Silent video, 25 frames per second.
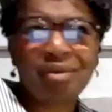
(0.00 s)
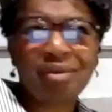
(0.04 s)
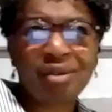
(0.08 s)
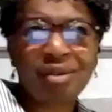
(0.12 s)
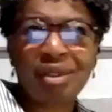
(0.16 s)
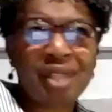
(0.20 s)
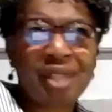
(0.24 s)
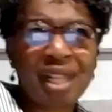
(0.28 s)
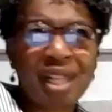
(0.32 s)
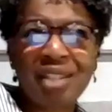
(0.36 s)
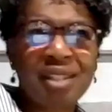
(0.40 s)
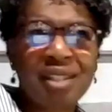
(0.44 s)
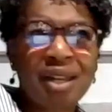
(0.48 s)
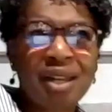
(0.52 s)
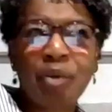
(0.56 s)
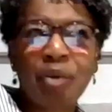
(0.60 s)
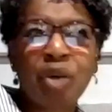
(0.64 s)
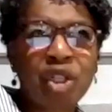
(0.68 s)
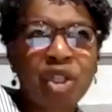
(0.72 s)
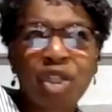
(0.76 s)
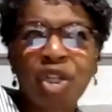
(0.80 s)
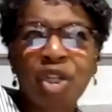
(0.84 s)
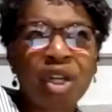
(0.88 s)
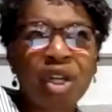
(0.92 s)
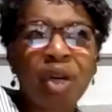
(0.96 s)
that's not what
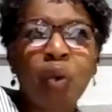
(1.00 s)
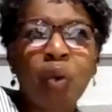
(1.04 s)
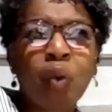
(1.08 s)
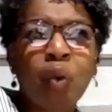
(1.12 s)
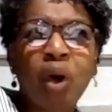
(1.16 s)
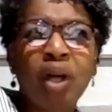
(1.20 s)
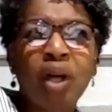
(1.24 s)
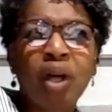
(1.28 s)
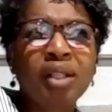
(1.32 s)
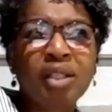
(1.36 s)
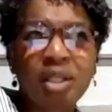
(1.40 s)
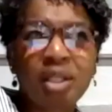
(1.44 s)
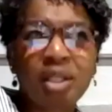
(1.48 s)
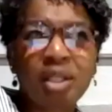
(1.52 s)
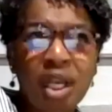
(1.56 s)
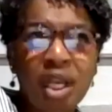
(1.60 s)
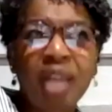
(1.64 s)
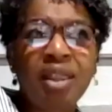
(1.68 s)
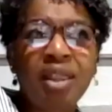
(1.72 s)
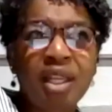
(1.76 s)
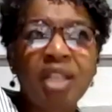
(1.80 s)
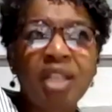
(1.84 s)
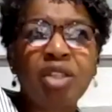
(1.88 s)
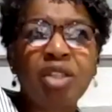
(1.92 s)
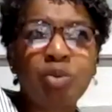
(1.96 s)
you're going to want. I
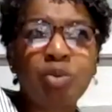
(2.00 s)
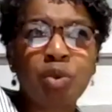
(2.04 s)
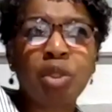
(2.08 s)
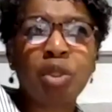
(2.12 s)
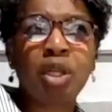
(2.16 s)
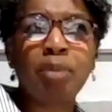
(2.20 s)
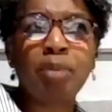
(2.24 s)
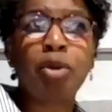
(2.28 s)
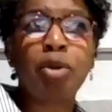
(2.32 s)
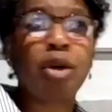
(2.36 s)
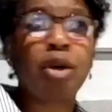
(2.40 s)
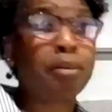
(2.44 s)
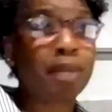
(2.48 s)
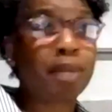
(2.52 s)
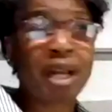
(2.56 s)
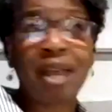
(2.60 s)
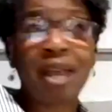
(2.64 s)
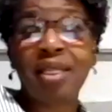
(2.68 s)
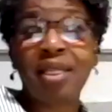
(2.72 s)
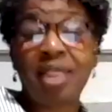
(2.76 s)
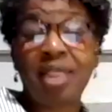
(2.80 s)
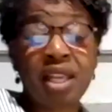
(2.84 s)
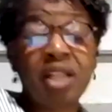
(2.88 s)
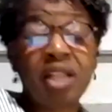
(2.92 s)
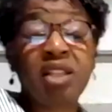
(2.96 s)
think it's really important, but I
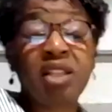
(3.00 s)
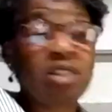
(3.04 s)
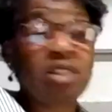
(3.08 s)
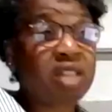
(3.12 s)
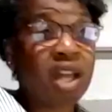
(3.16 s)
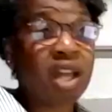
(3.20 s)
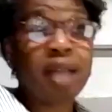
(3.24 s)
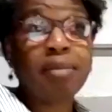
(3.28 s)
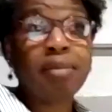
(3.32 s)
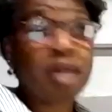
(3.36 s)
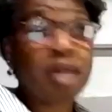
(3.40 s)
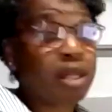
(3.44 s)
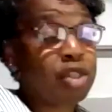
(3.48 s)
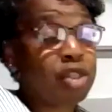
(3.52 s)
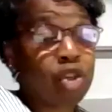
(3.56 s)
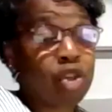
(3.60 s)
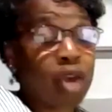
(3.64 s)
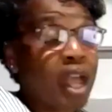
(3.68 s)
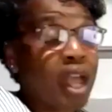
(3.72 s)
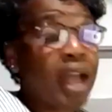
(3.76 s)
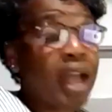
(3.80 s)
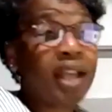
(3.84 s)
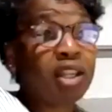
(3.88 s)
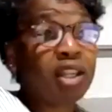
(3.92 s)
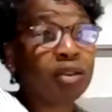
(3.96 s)
think his timelines are
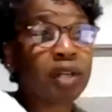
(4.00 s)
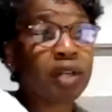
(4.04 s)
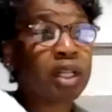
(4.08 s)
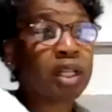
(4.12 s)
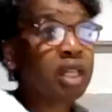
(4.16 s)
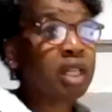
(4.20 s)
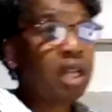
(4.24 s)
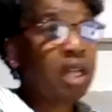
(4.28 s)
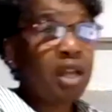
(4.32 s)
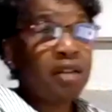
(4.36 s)
accurate.